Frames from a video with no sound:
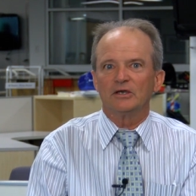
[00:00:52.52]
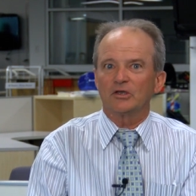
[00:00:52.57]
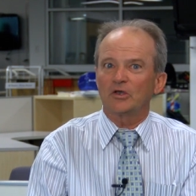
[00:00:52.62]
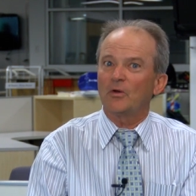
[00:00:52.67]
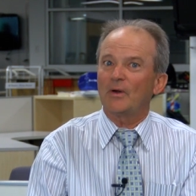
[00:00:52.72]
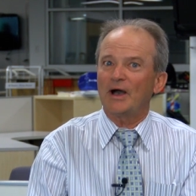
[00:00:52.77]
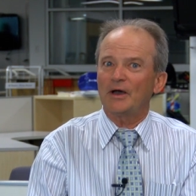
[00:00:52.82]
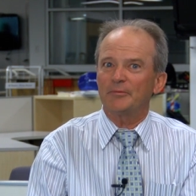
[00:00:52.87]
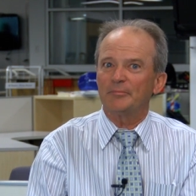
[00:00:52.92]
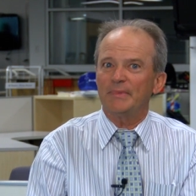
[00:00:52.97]

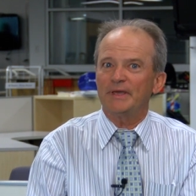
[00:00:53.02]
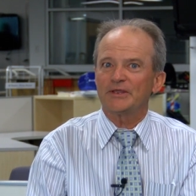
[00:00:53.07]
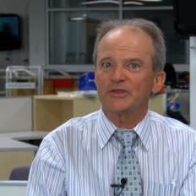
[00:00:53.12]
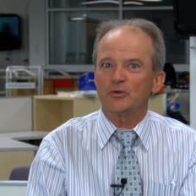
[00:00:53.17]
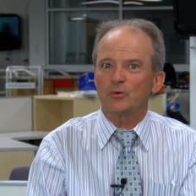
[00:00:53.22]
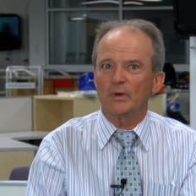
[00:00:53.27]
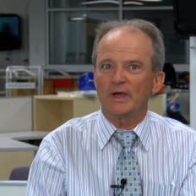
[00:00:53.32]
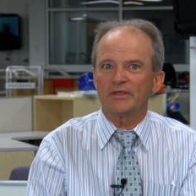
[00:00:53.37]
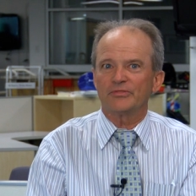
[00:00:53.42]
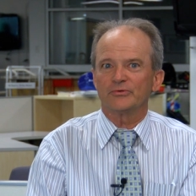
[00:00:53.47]
go out and make
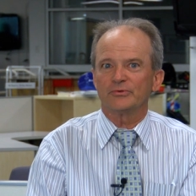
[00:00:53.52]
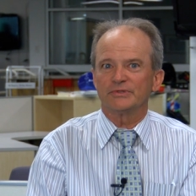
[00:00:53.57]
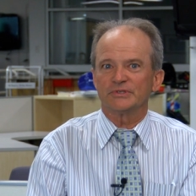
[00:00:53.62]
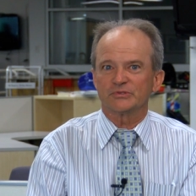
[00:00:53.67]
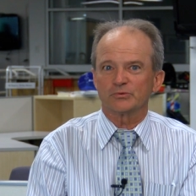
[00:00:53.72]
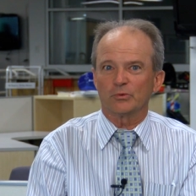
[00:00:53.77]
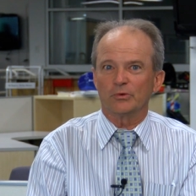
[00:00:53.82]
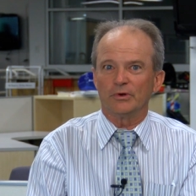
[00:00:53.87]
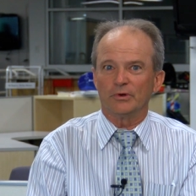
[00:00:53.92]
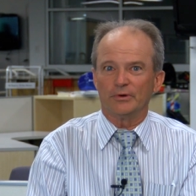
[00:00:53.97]
your way through
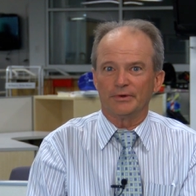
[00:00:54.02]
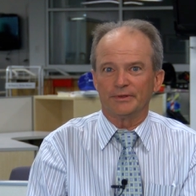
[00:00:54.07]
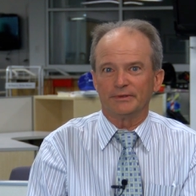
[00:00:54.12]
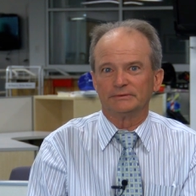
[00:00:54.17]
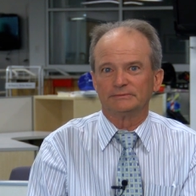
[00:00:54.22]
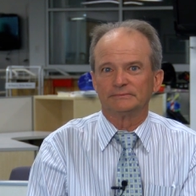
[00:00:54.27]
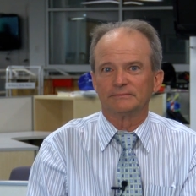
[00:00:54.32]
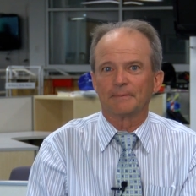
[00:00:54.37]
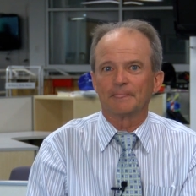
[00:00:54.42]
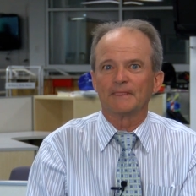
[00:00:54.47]
this world
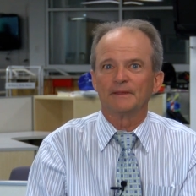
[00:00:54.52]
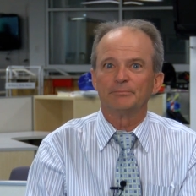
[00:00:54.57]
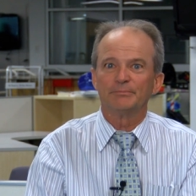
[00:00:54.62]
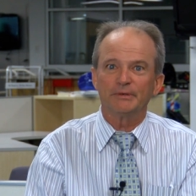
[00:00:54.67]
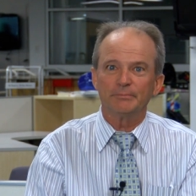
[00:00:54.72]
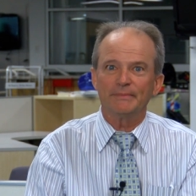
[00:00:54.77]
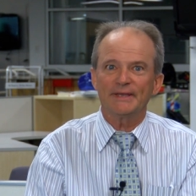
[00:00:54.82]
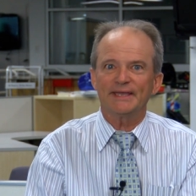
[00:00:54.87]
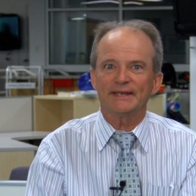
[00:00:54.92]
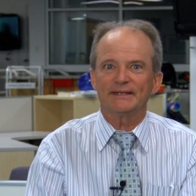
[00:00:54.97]

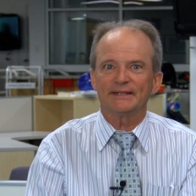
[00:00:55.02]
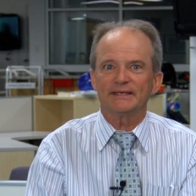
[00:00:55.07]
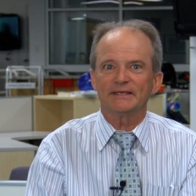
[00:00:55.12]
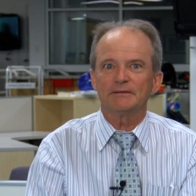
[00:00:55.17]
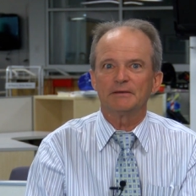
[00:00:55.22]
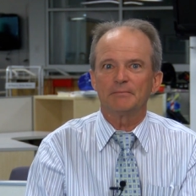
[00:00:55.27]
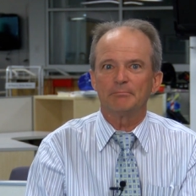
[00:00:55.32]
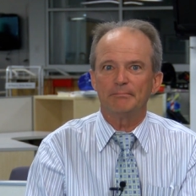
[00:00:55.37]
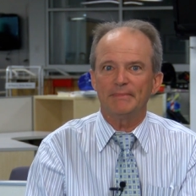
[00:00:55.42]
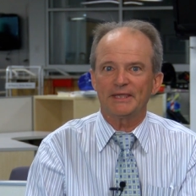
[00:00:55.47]
but
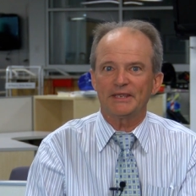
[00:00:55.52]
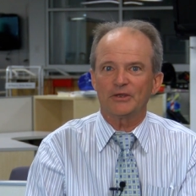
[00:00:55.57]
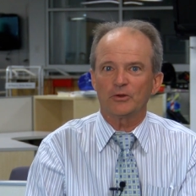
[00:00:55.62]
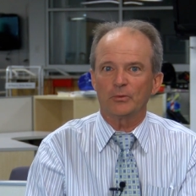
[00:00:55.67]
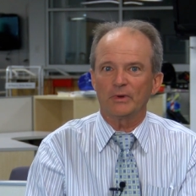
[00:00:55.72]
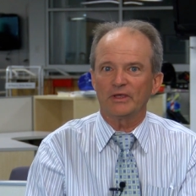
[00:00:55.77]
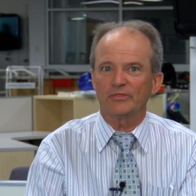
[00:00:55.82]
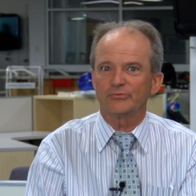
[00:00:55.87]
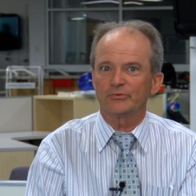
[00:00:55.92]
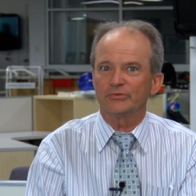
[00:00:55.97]
mainly make
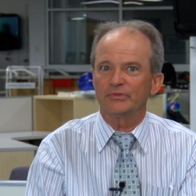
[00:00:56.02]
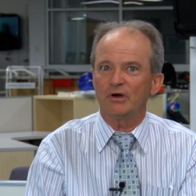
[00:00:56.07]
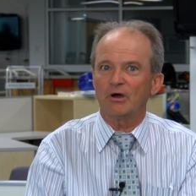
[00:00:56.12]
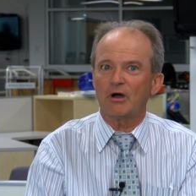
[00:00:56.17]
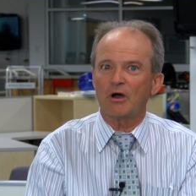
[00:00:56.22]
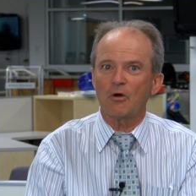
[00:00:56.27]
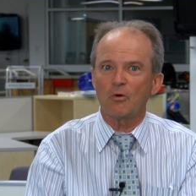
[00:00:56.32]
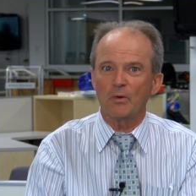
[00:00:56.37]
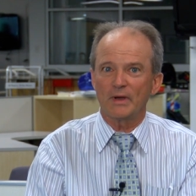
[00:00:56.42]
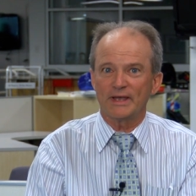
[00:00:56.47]
your way through the
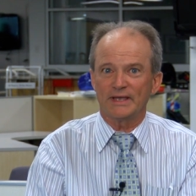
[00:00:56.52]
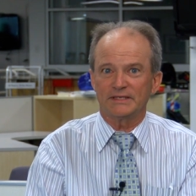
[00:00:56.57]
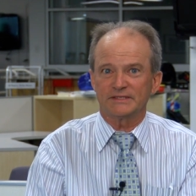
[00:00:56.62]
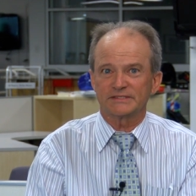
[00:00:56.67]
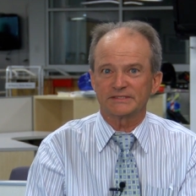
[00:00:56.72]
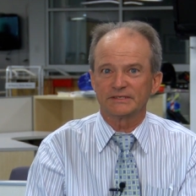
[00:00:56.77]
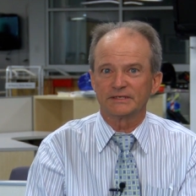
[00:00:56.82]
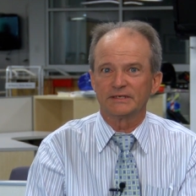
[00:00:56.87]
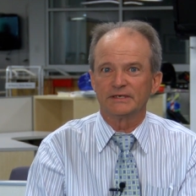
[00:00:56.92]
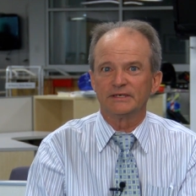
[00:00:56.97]

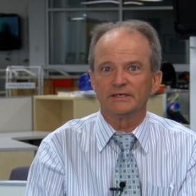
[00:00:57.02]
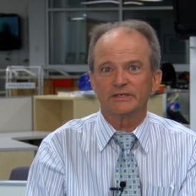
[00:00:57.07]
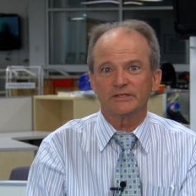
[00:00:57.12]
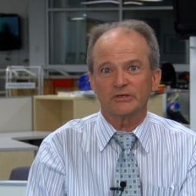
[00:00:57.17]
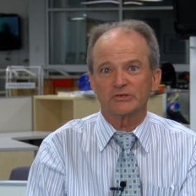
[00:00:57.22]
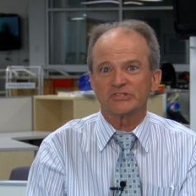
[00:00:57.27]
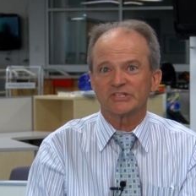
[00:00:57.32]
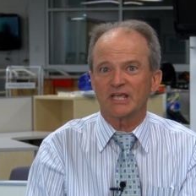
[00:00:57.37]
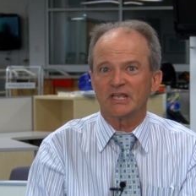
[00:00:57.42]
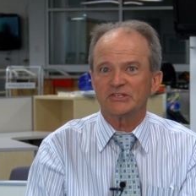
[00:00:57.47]
hallways.
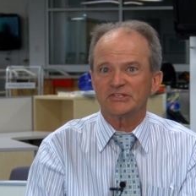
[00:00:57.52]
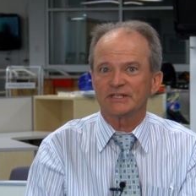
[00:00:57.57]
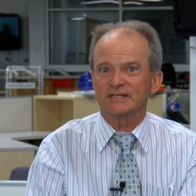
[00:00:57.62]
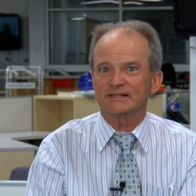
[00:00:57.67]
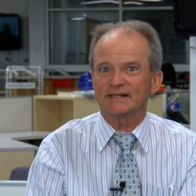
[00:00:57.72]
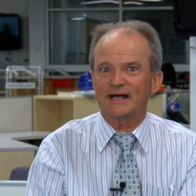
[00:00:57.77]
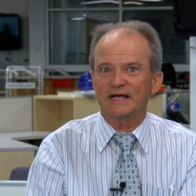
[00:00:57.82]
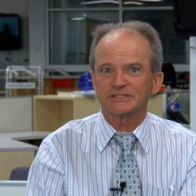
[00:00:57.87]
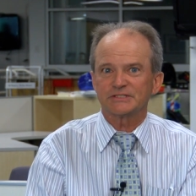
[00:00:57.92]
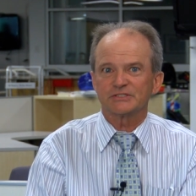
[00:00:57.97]
You're changing
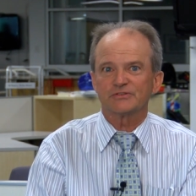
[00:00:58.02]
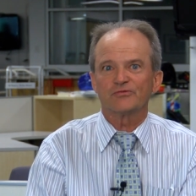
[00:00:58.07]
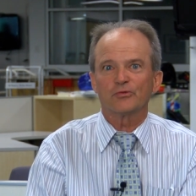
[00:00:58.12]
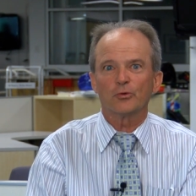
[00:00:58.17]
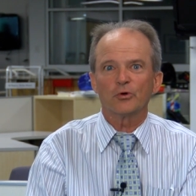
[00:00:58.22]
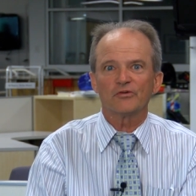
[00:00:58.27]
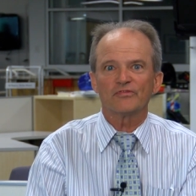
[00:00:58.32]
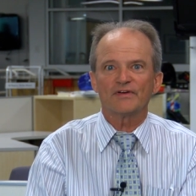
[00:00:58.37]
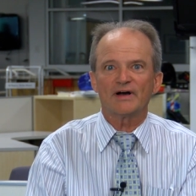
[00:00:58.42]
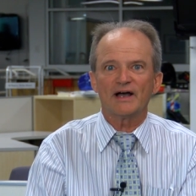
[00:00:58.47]
classes
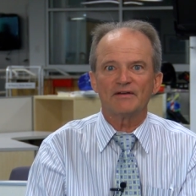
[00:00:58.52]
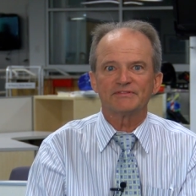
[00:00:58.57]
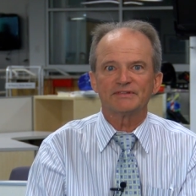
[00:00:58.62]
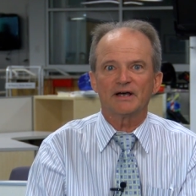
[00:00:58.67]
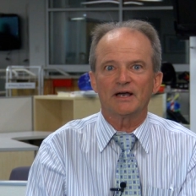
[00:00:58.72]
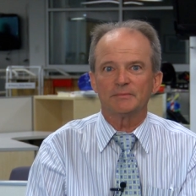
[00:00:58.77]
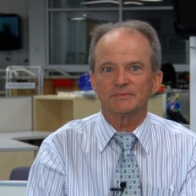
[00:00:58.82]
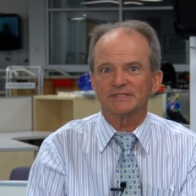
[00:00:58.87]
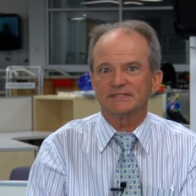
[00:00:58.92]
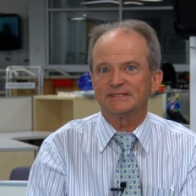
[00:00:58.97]
four or five
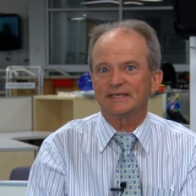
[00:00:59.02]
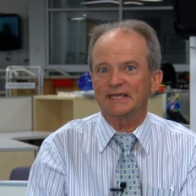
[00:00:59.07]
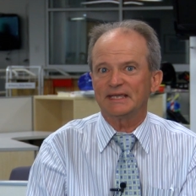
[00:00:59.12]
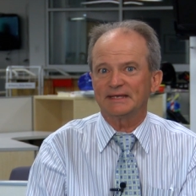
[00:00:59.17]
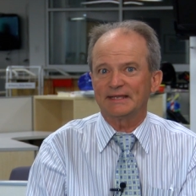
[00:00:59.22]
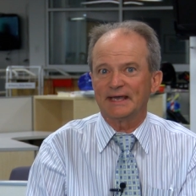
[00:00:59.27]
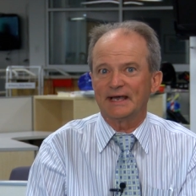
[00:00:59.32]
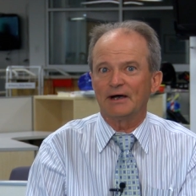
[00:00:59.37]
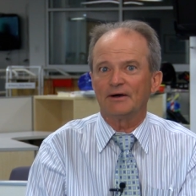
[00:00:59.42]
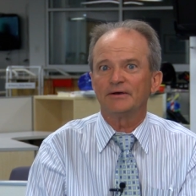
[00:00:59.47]
times a day
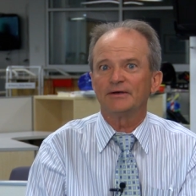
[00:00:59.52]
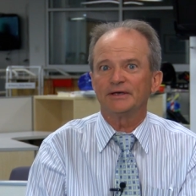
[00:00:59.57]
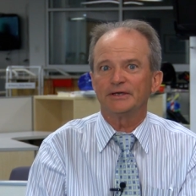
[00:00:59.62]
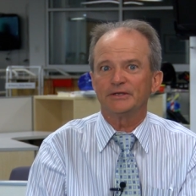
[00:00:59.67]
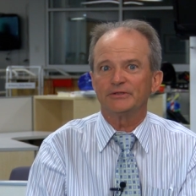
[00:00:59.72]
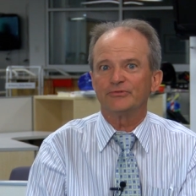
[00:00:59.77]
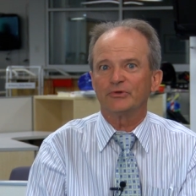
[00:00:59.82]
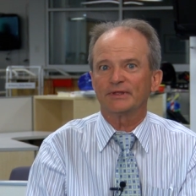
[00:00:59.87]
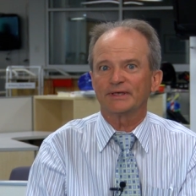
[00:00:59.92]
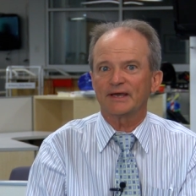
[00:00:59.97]
now,
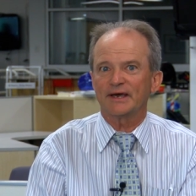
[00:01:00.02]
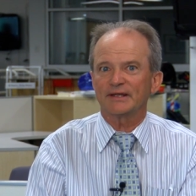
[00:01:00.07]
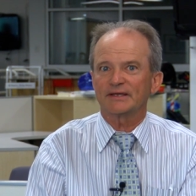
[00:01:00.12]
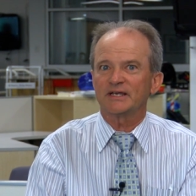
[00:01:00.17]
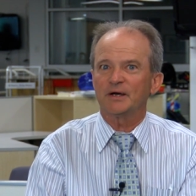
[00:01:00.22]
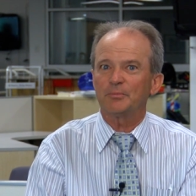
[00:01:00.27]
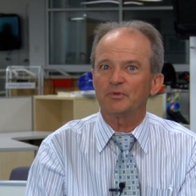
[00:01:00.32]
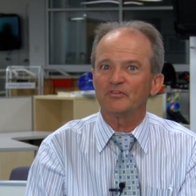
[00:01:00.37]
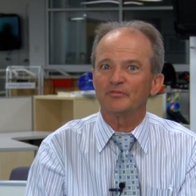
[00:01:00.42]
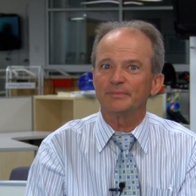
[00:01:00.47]
and you've only got a
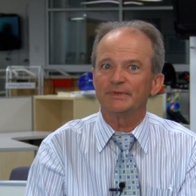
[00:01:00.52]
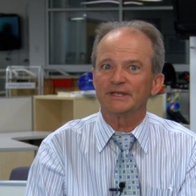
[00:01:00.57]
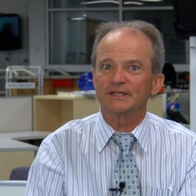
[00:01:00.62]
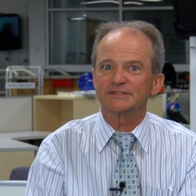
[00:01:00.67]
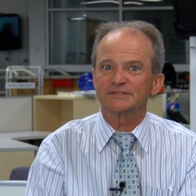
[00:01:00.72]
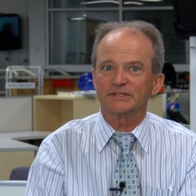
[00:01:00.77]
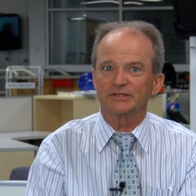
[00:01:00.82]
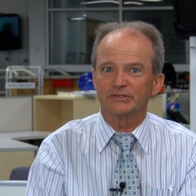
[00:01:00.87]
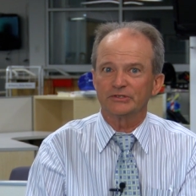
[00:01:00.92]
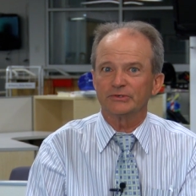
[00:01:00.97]
couple of
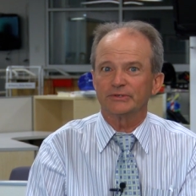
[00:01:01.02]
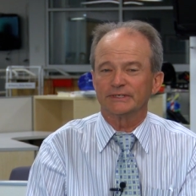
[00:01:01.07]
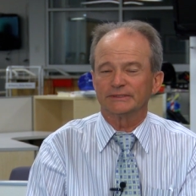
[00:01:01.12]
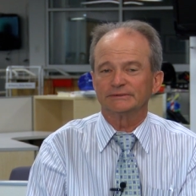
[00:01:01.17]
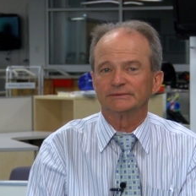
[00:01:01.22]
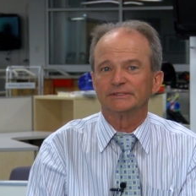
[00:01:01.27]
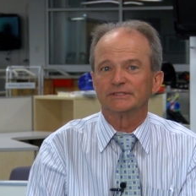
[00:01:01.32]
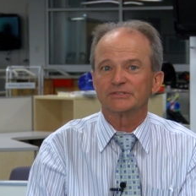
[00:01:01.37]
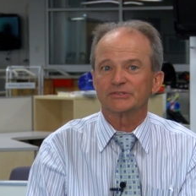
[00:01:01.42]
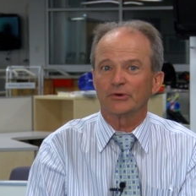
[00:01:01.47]
minutes to do it,
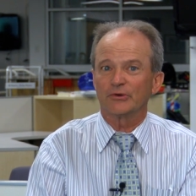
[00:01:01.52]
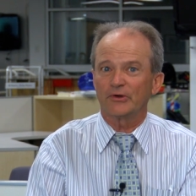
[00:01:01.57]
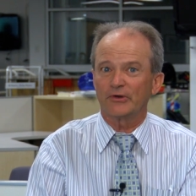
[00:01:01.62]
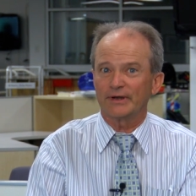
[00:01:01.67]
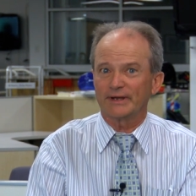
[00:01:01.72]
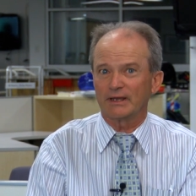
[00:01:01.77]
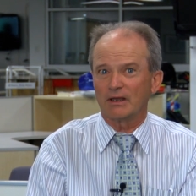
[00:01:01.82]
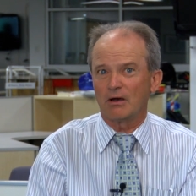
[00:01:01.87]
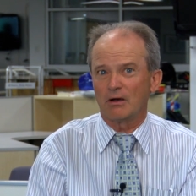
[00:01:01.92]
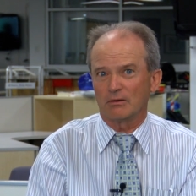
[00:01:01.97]
so
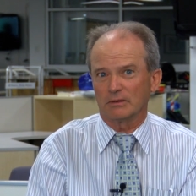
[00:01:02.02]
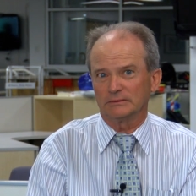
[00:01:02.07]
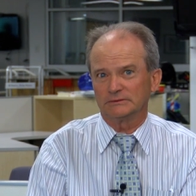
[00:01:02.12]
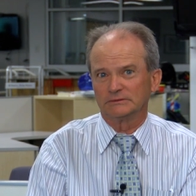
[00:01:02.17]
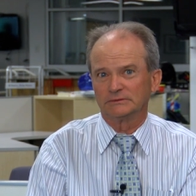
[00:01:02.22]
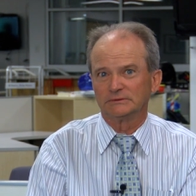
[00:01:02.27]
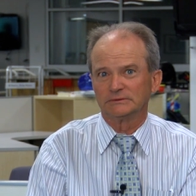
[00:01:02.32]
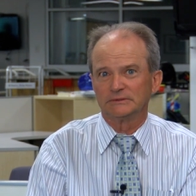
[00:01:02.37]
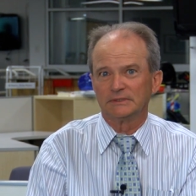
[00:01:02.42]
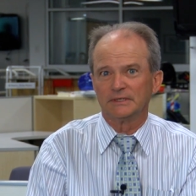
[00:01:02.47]
hurry along.
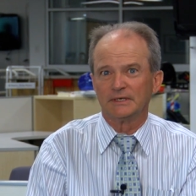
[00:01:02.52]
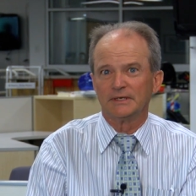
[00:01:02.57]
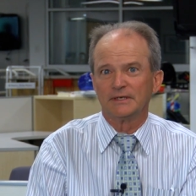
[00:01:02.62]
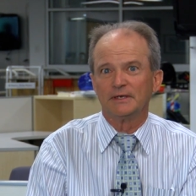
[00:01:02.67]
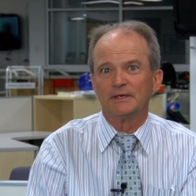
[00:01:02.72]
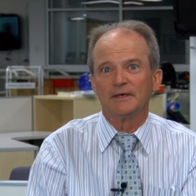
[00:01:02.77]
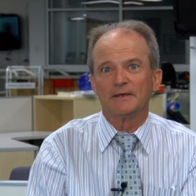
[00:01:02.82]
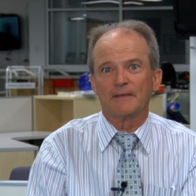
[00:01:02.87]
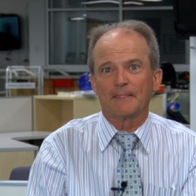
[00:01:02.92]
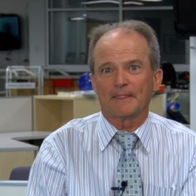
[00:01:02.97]

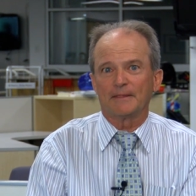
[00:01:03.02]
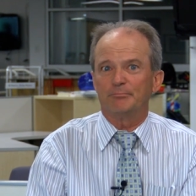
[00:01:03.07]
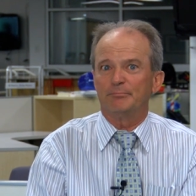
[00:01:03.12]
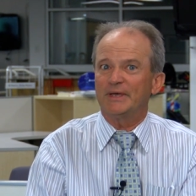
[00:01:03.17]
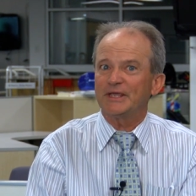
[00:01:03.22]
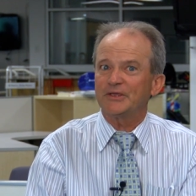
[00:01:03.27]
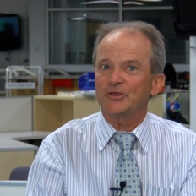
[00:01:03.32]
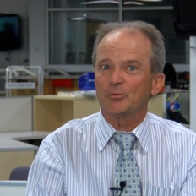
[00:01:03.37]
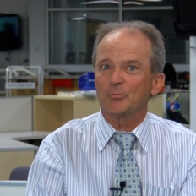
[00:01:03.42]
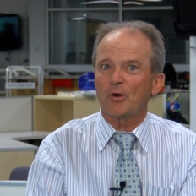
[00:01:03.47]

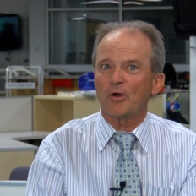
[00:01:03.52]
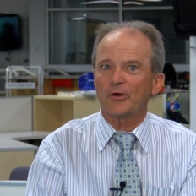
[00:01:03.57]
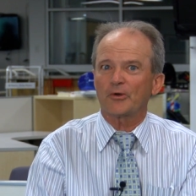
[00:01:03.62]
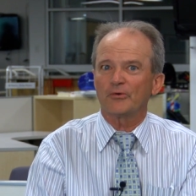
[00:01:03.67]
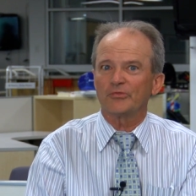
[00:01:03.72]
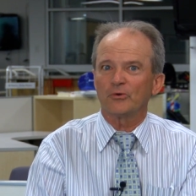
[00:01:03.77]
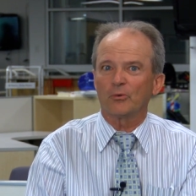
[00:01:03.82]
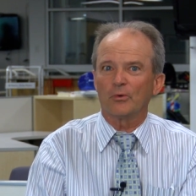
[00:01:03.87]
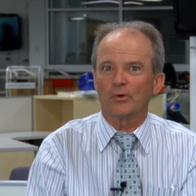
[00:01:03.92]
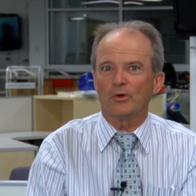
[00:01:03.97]
Make your mark on the